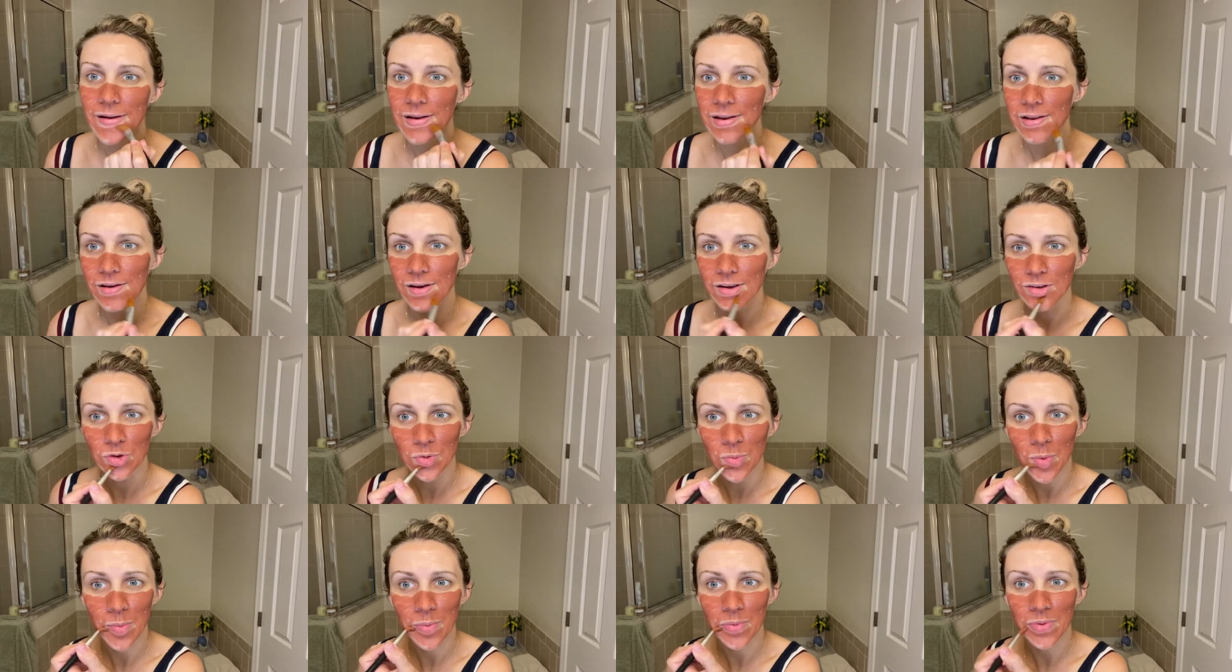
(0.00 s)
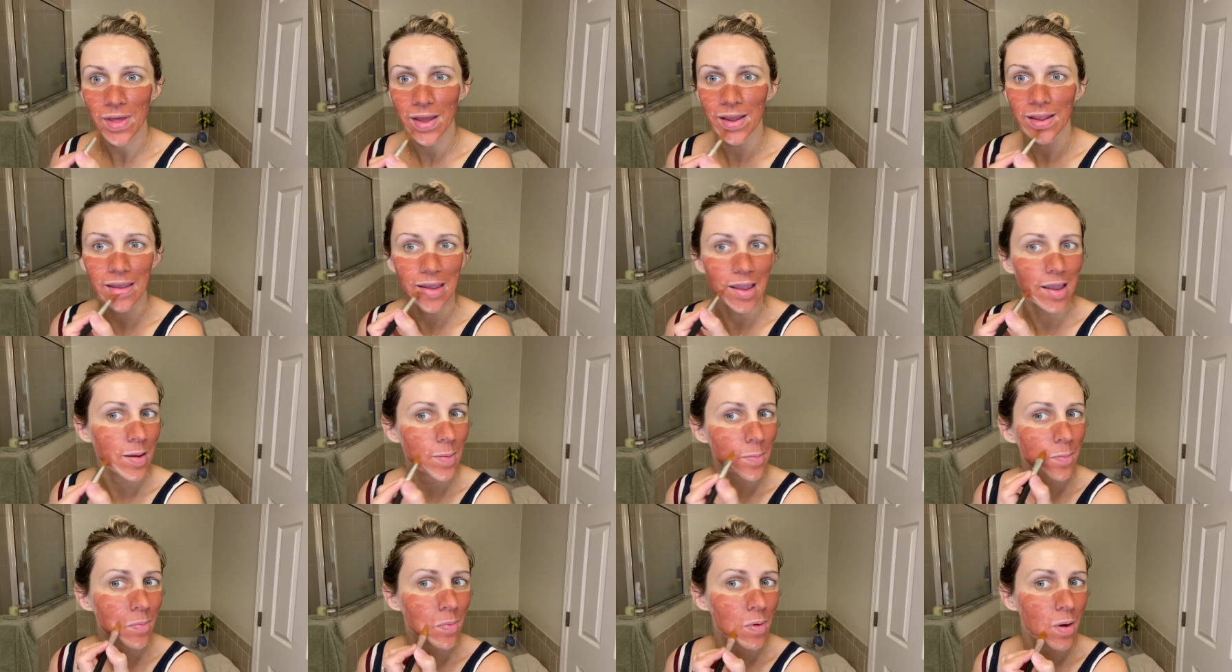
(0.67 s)
You guys remember that
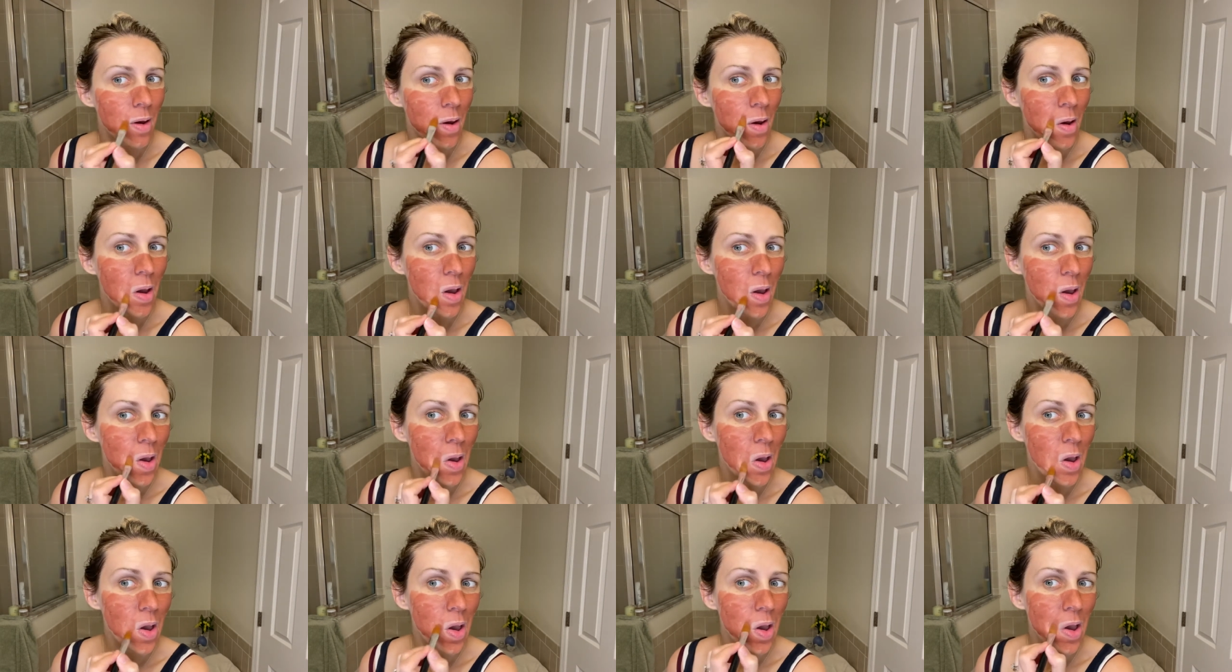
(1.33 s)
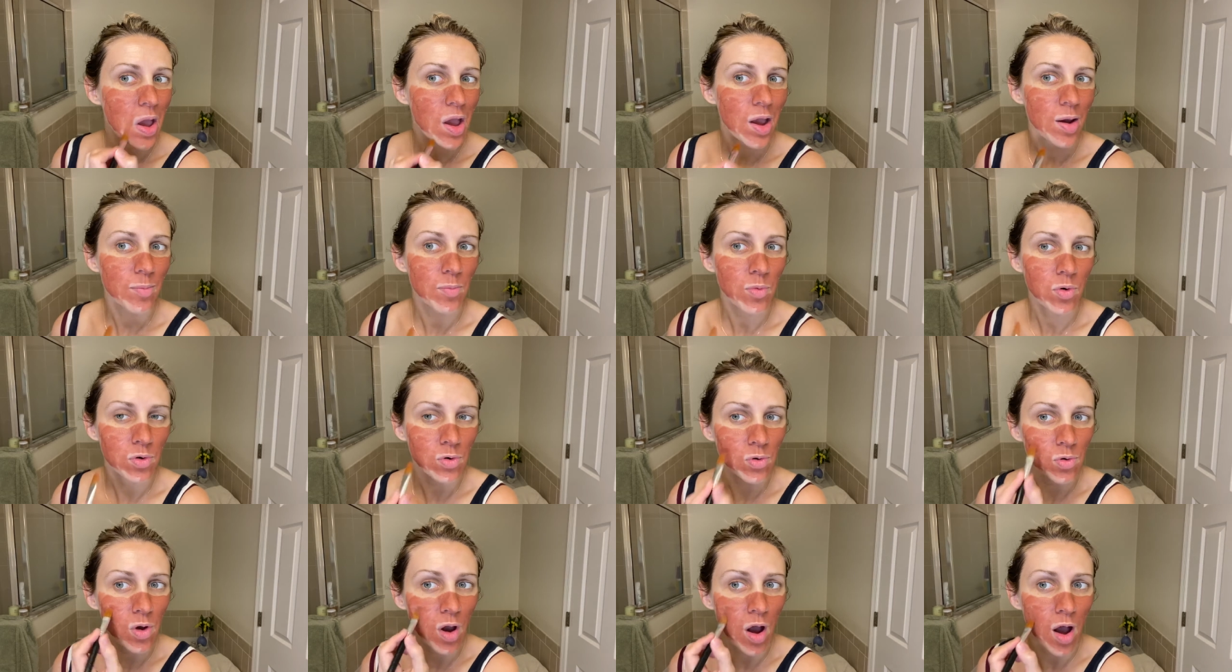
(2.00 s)
game,
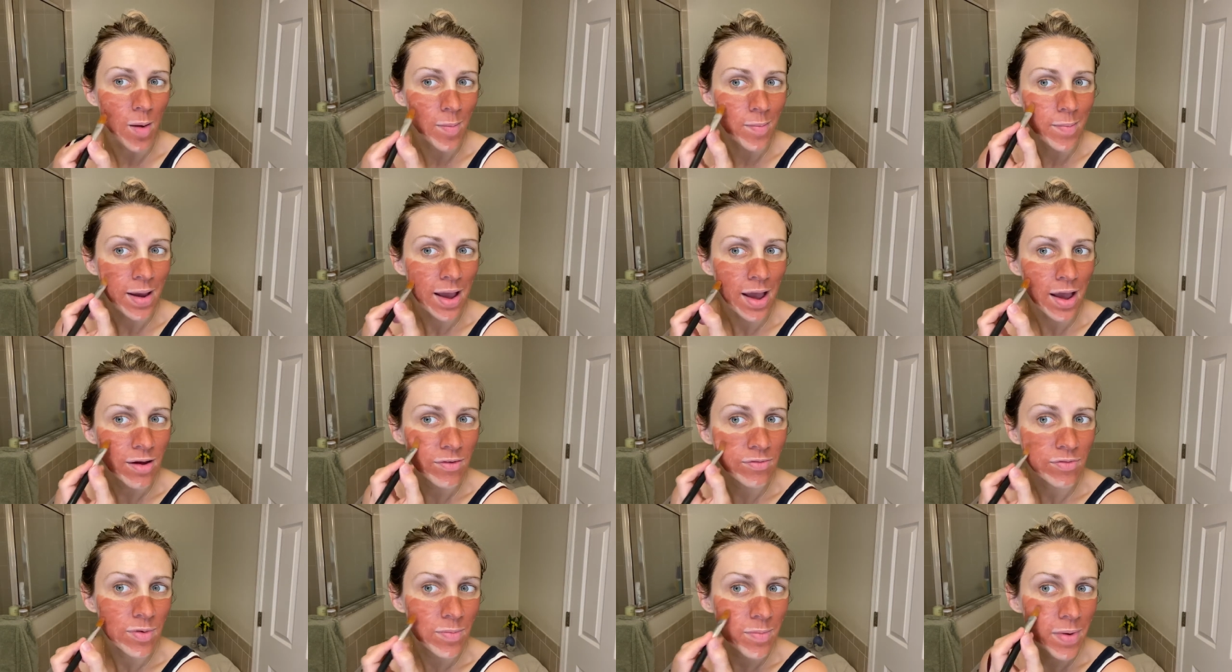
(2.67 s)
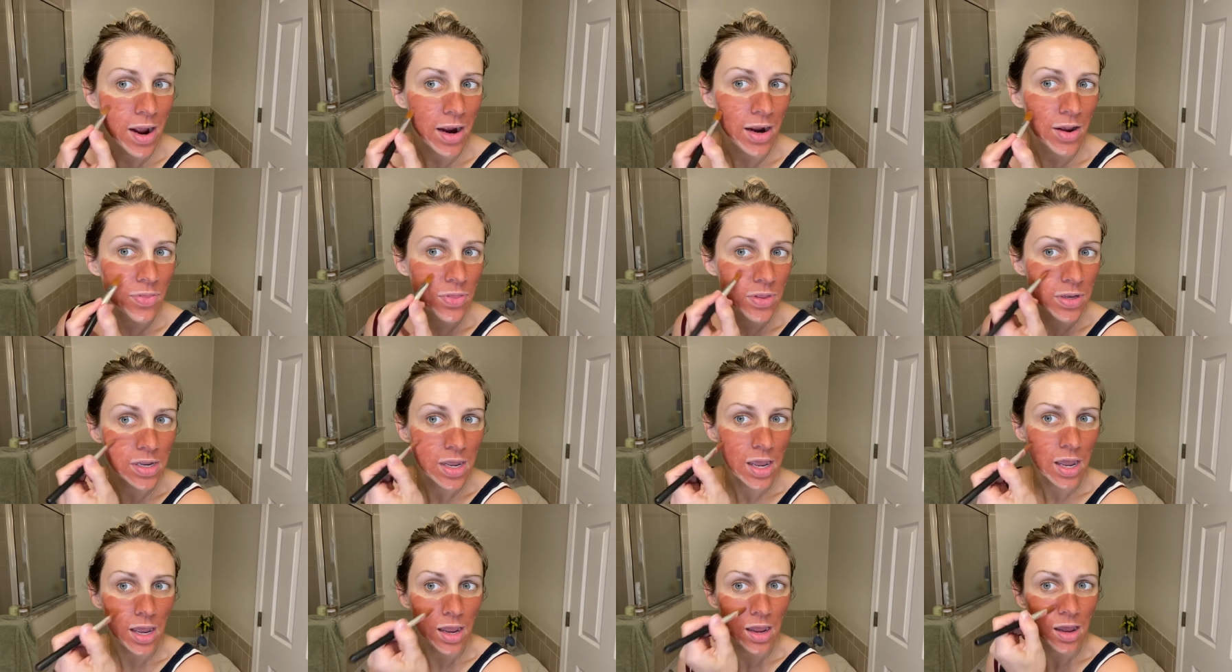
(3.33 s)
Mortal Kombat, from back in the
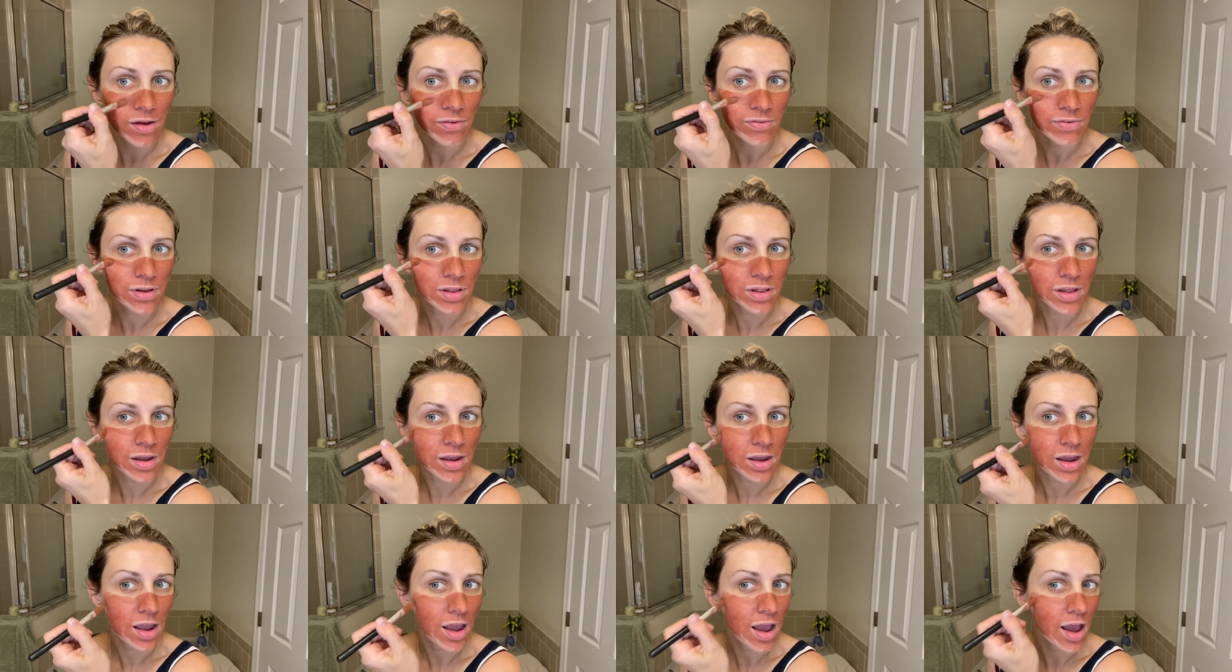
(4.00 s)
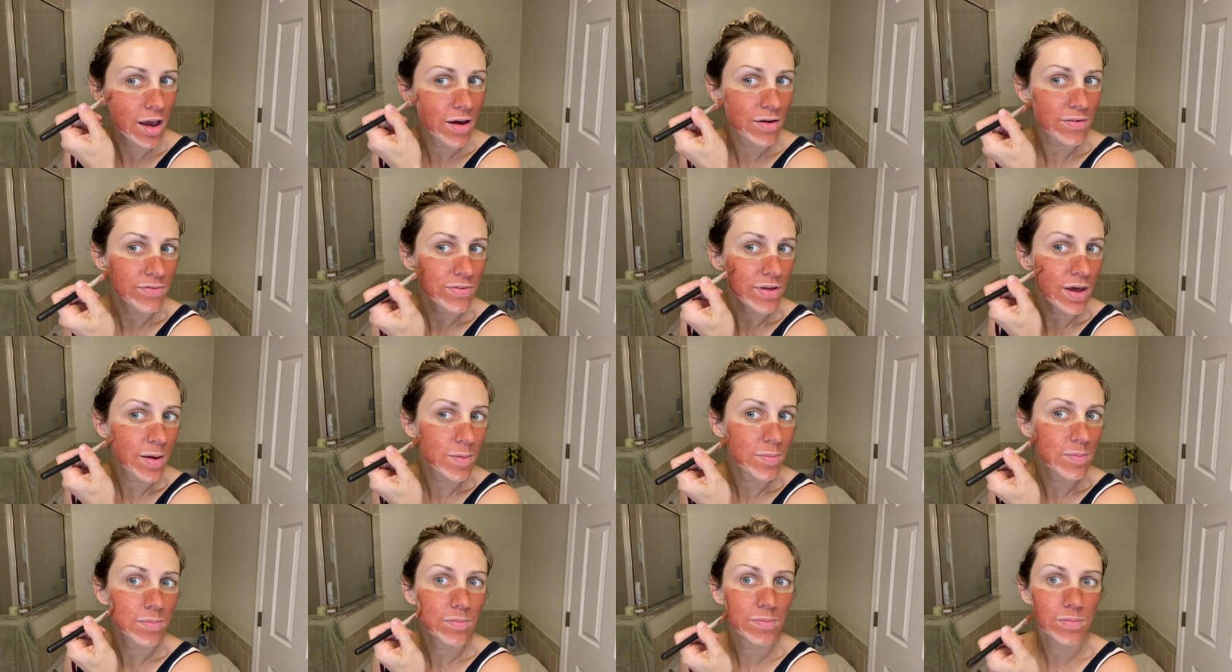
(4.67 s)
day? I feel like I have that
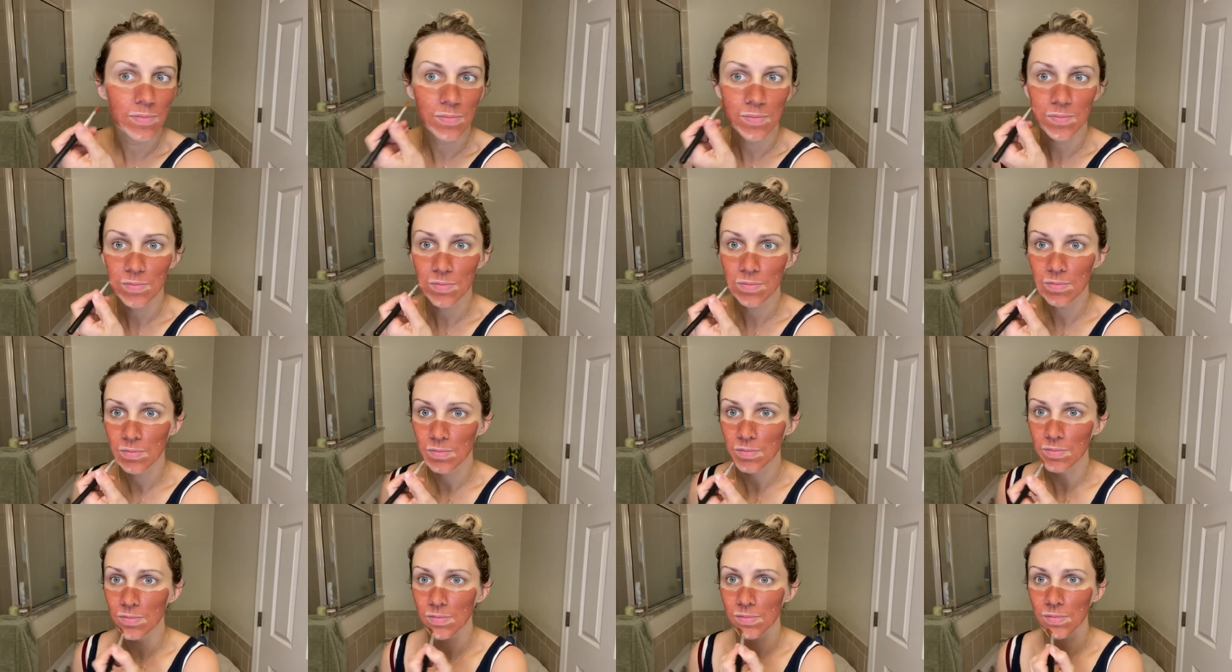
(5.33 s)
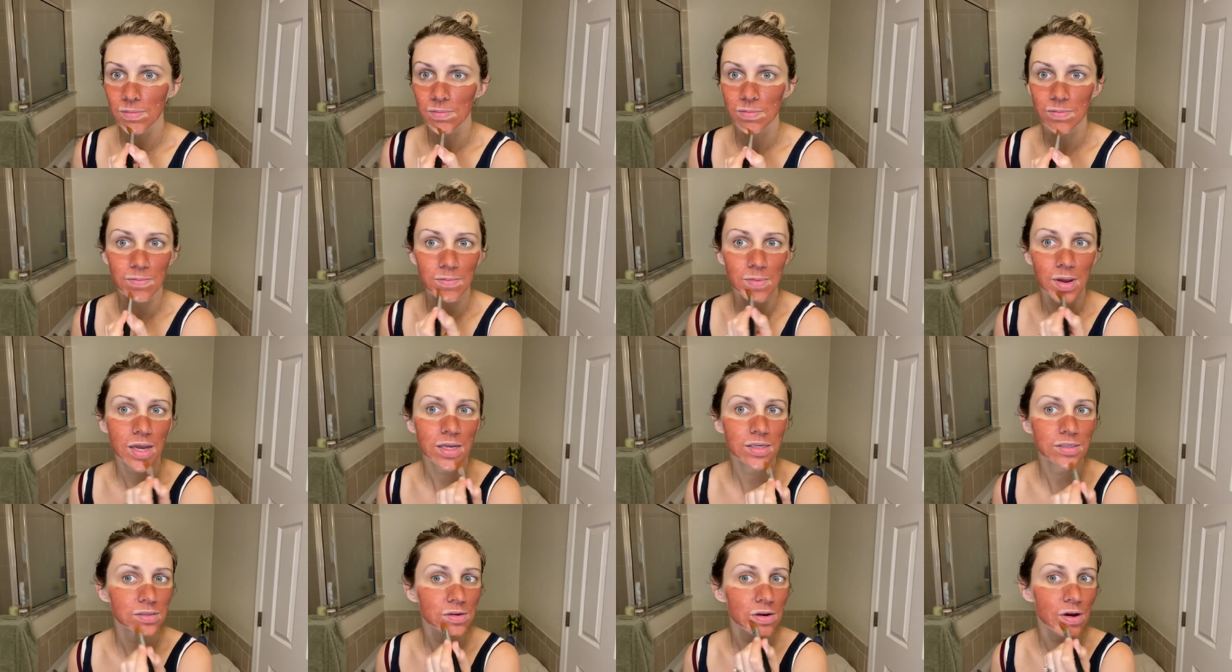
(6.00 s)

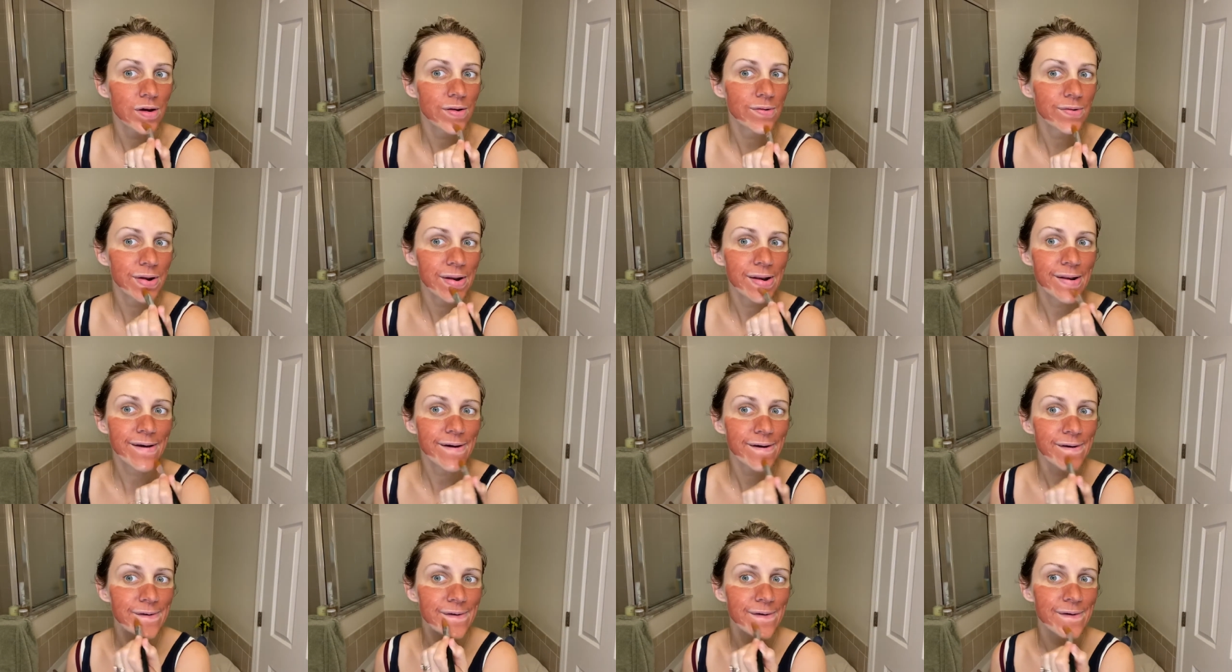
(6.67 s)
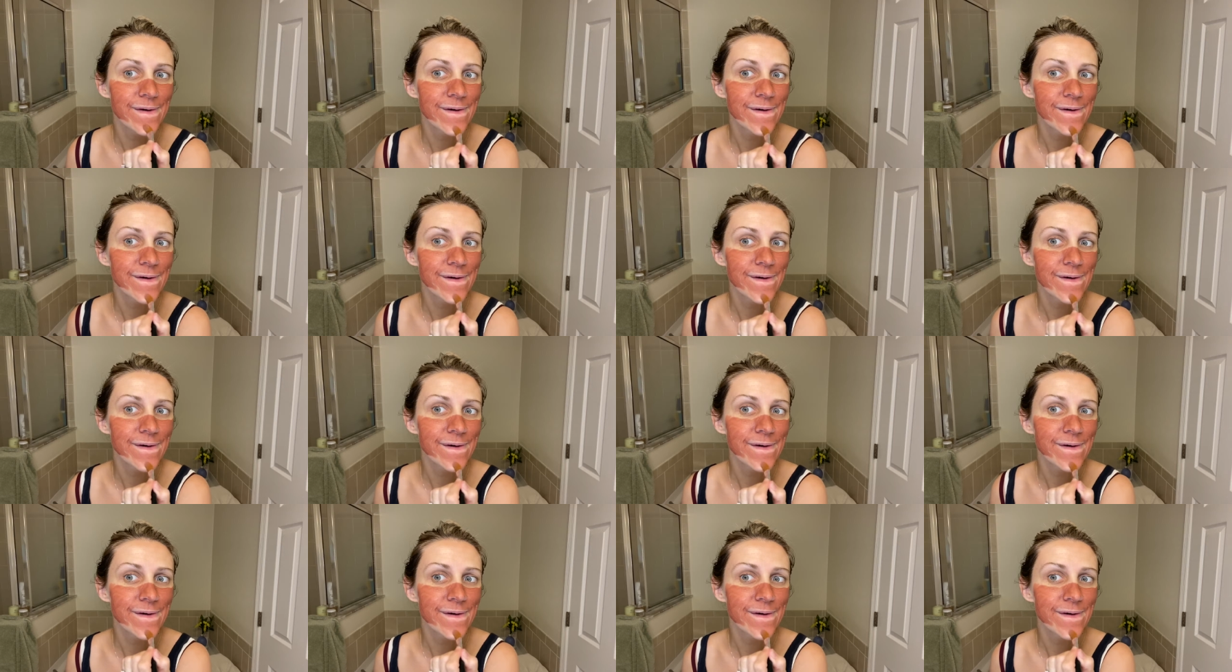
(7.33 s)
mask on right now.